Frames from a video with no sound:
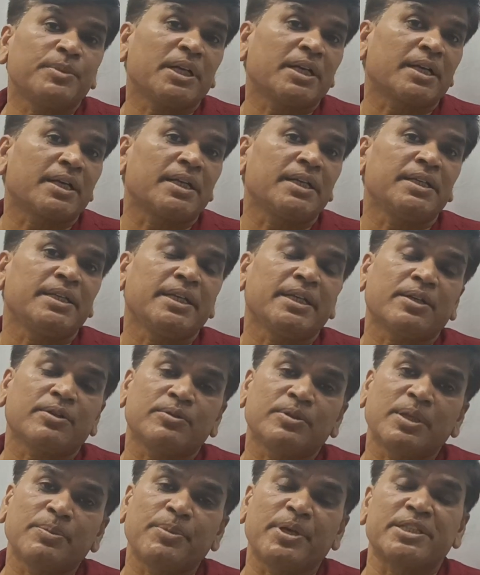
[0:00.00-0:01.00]
the current year
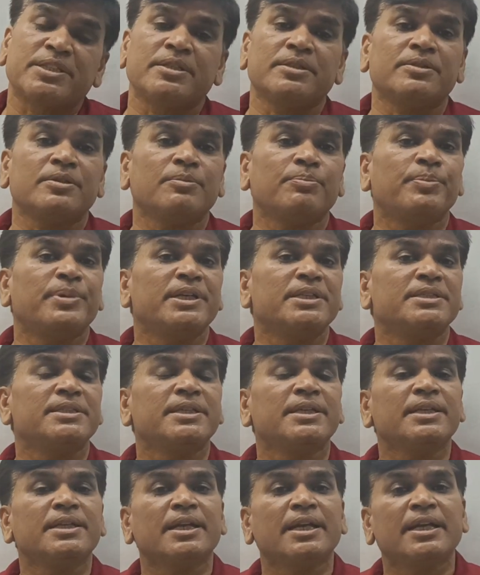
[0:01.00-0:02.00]
on the basis of base year